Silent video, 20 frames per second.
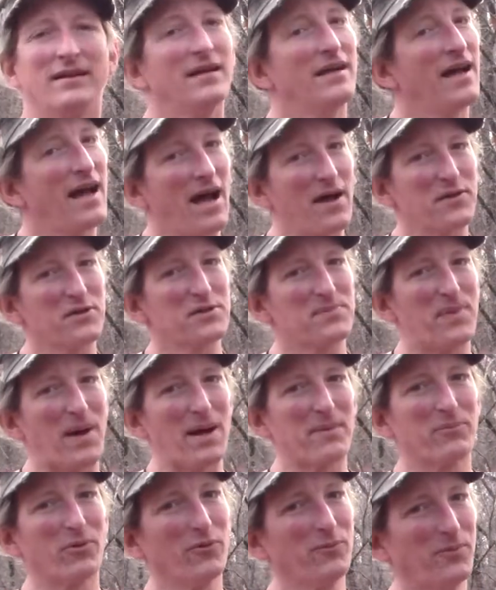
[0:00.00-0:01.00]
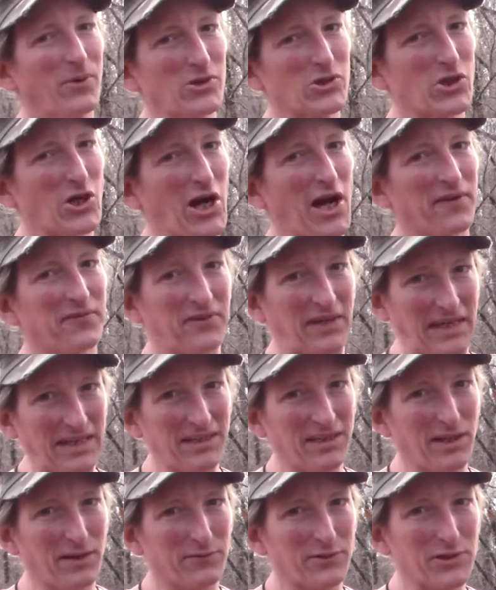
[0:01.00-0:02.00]
How does Bombproof Bushcraft Key
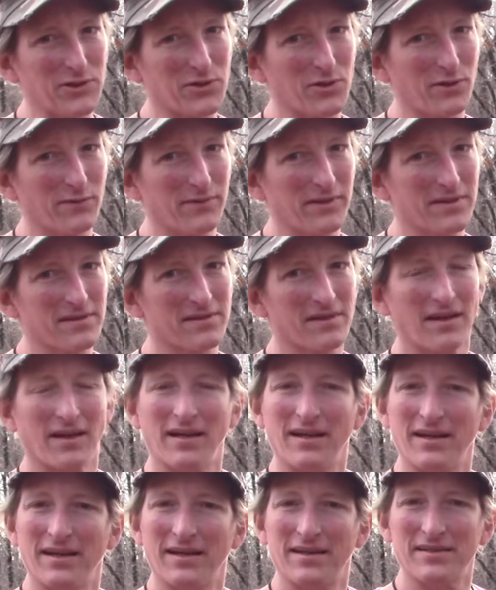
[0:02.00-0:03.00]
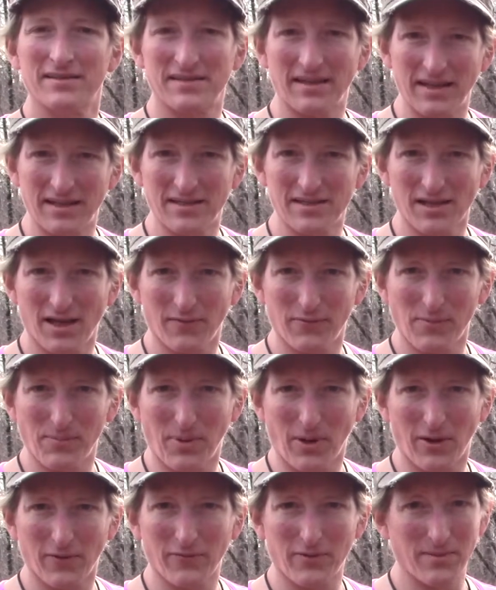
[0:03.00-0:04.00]
Delivery Service set itself
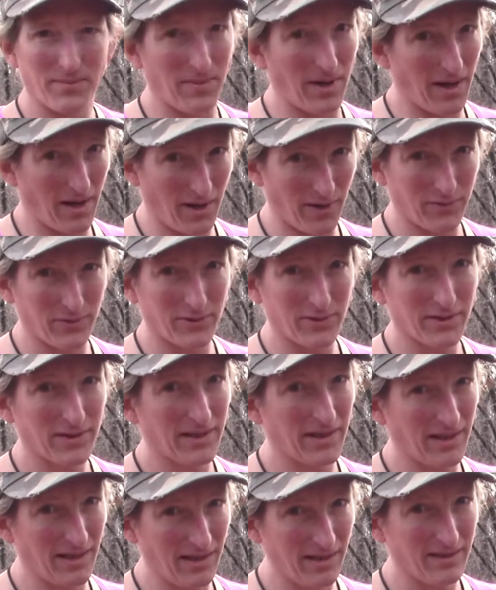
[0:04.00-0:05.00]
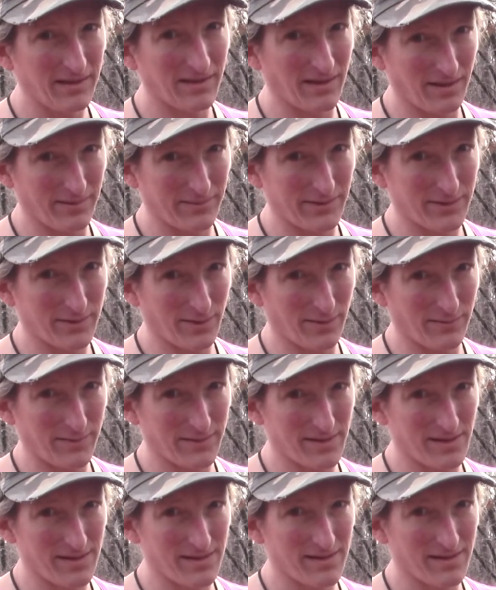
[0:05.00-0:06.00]
apart from other key delivery
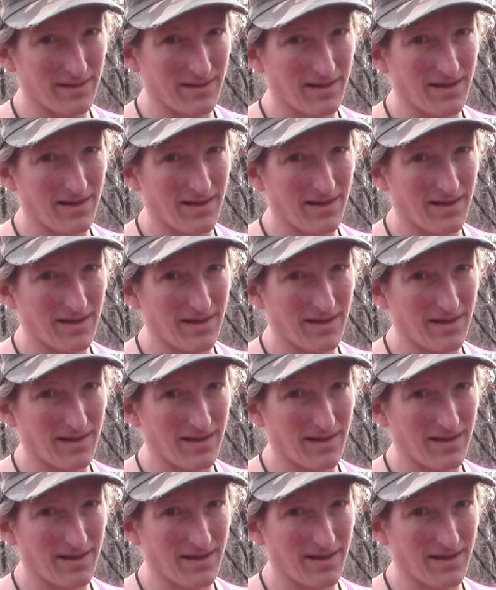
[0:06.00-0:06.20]
services?